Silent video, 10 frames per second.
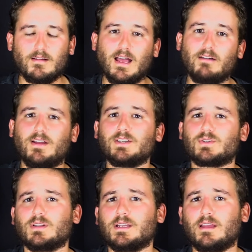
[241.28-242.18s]

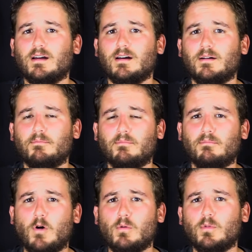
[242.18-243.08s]
Eventually,
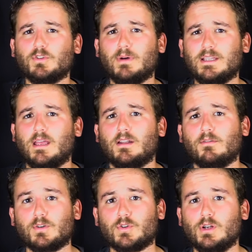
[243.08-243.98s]
almost by the end of
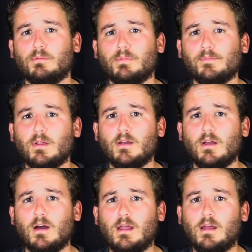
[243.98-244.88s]
the trip,
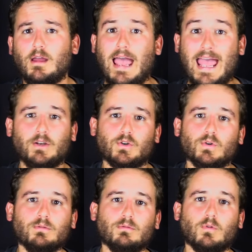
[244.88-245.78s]

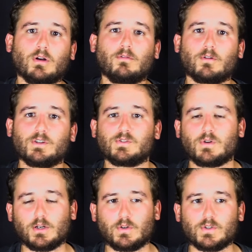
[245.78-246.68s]
Andrew, one of our
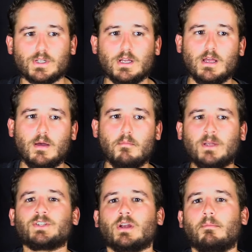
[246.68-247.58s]
instructors,
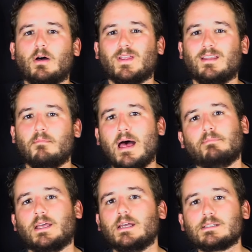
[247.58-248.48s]
mentioned about getting
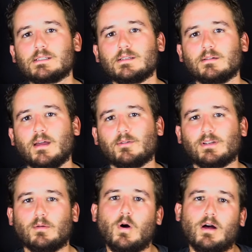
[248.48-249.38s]
baptized. I was
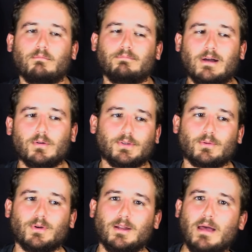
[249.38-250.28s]
like, well, I was
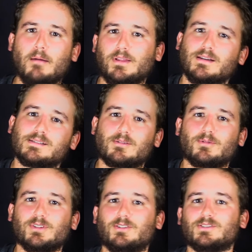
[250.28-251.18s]
already baptized
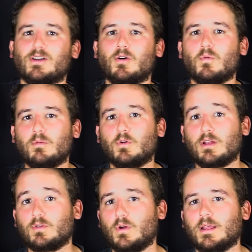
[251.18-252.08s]
several years ago. Why would I
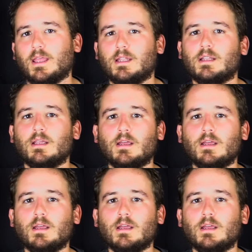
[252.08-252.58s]
do that again?